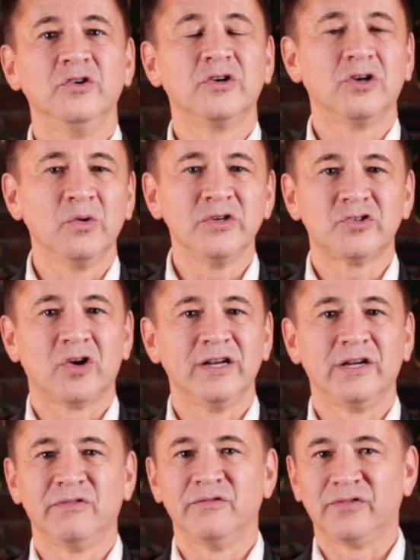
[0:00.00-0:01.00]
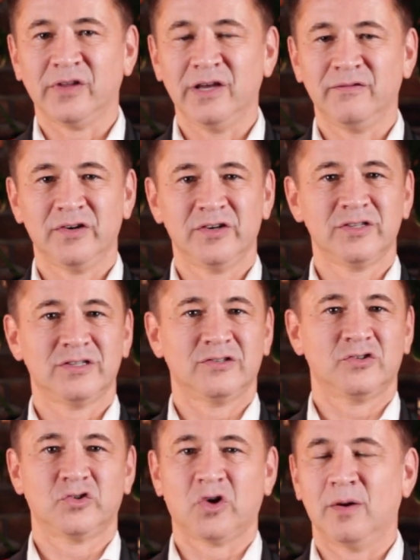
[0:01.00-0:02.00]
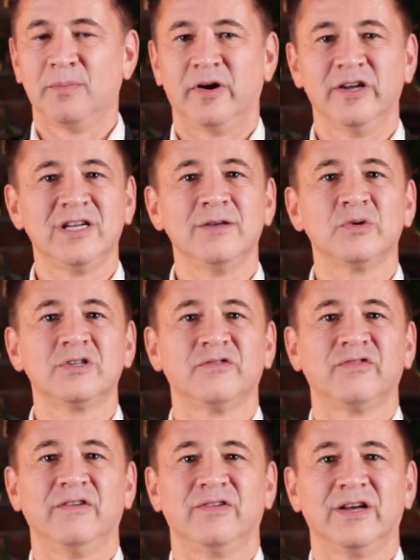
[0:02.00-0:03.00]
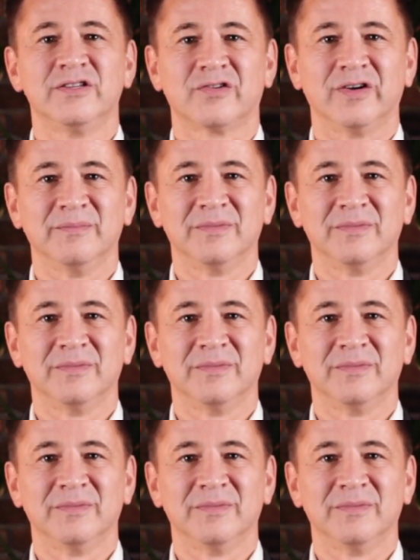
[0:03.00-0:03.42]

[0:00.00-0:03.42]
could always try different flavors. Strawberry. James, what's your favorite ice cream?